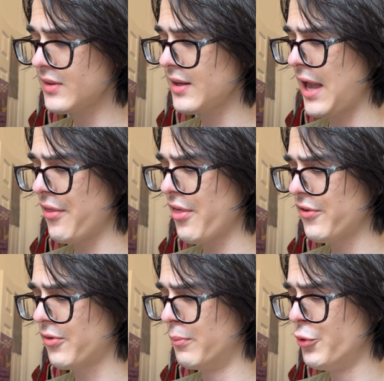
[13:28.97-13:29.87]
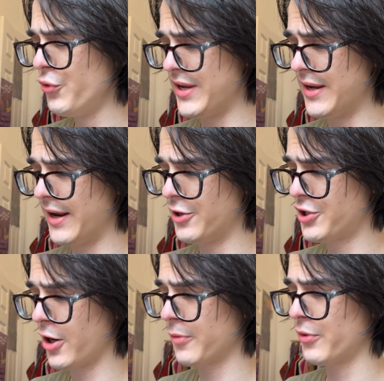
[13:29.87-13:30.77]
And this booty is
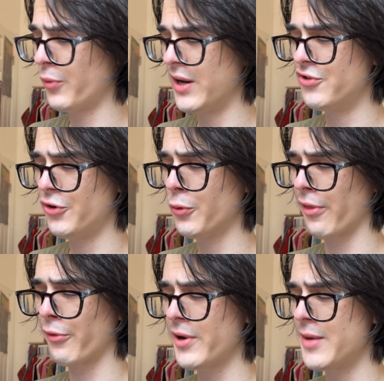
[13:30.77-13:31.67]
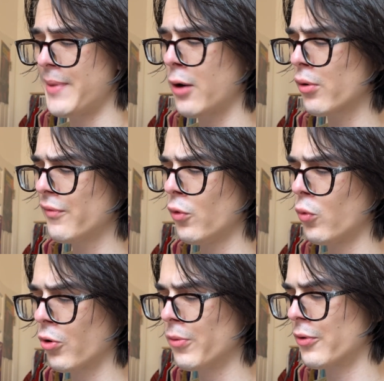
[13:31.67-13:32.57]
shared between 2 or 3 powerful
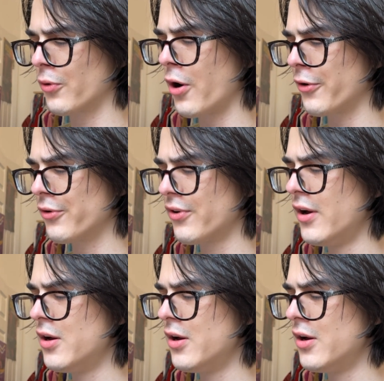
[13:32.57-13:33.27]
world marauders,